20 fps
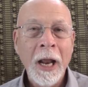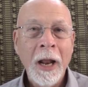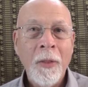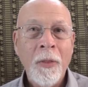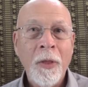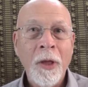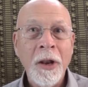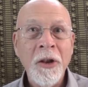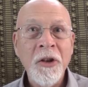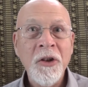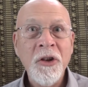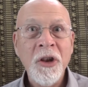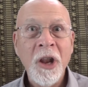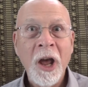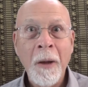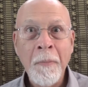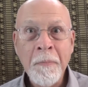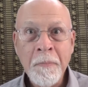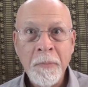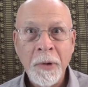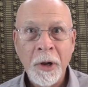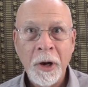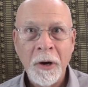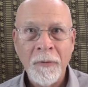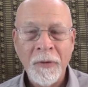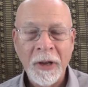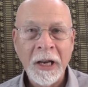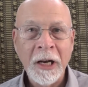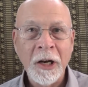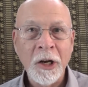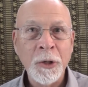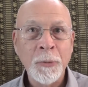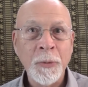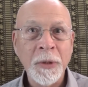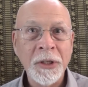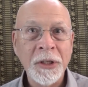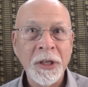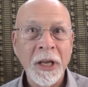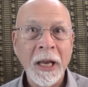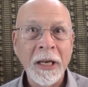the number of English
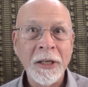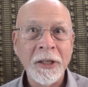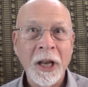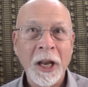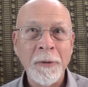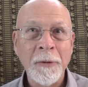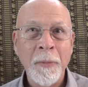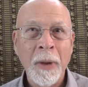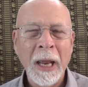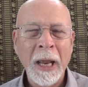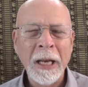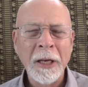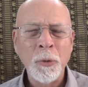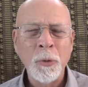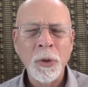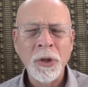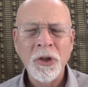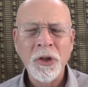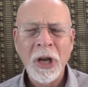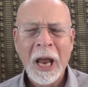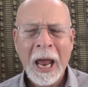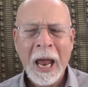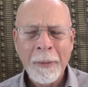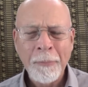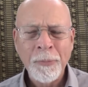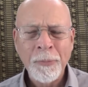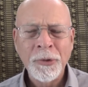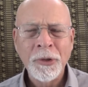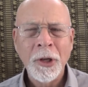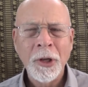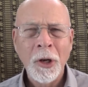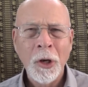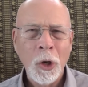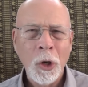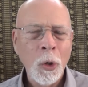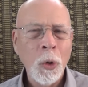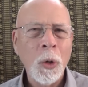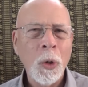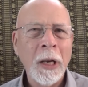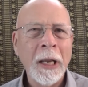mistakes I'd made was
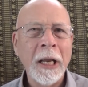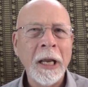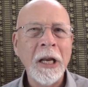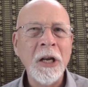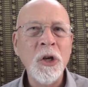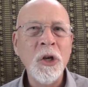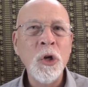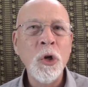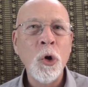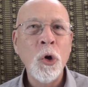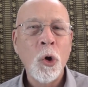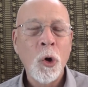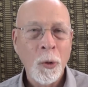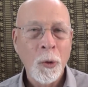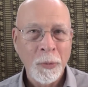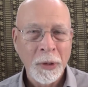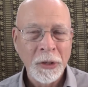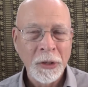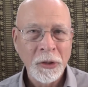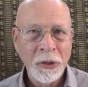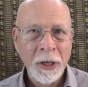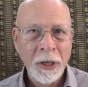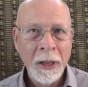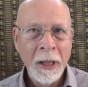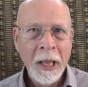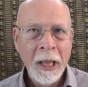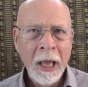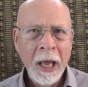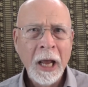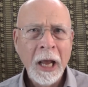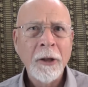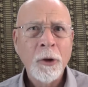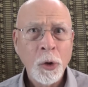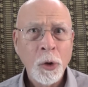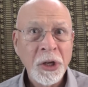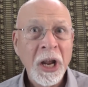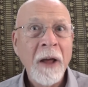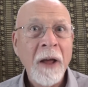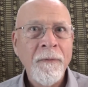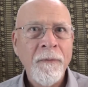absolutely enormous. And of
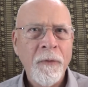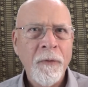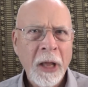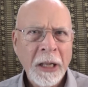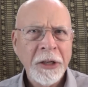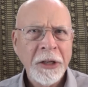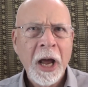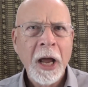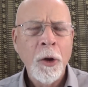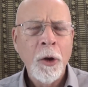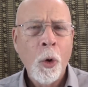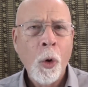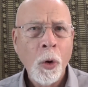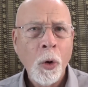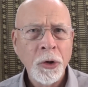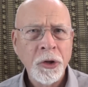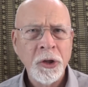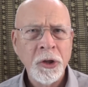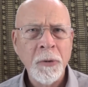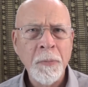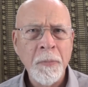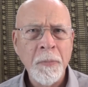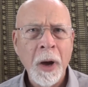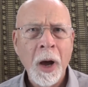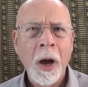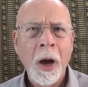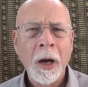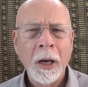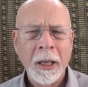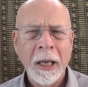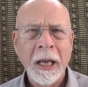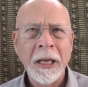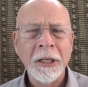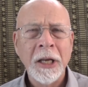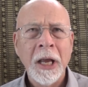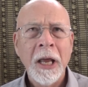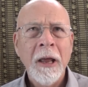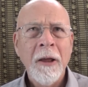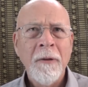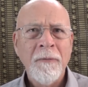course I felt I ought to mark it
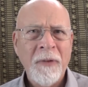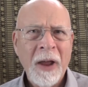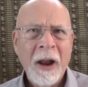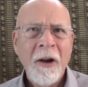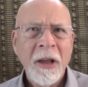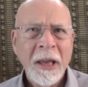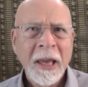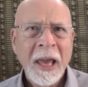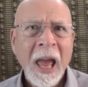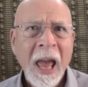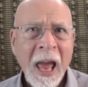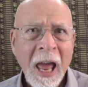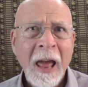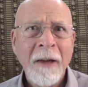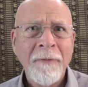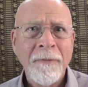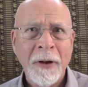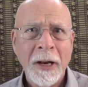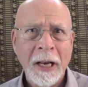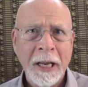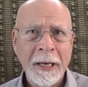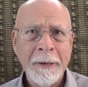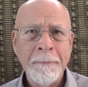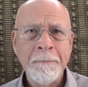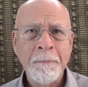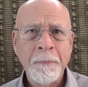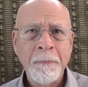very carefully.